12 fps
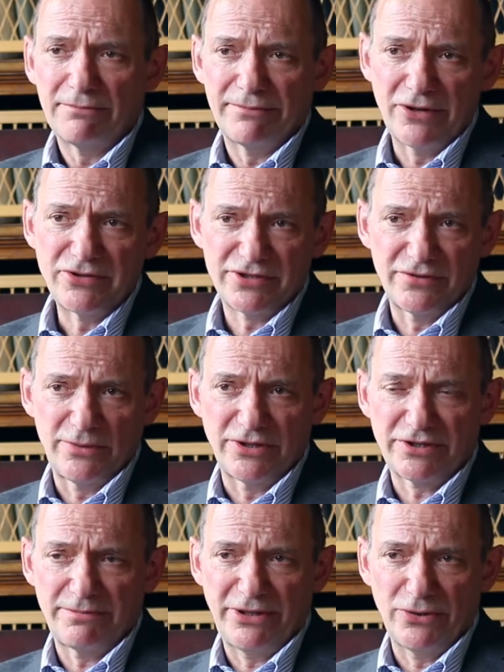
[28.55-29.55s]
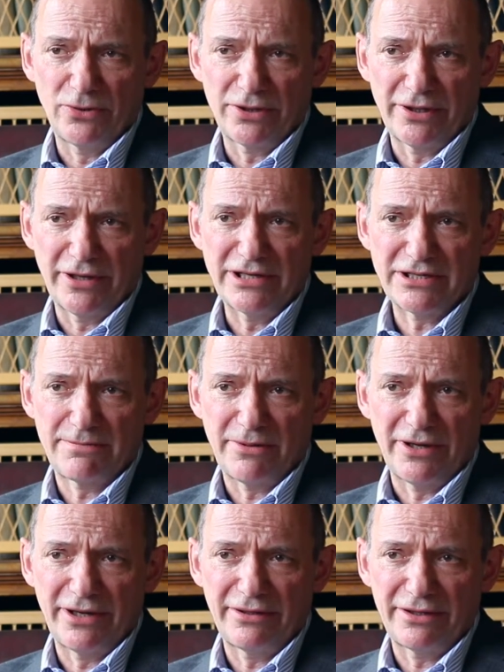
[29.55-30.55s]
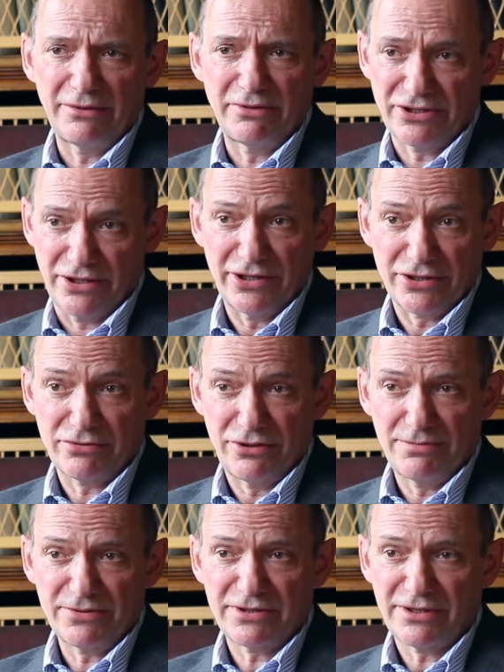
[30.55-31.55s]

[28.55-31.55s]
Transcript: most of which have been organised by the research groups,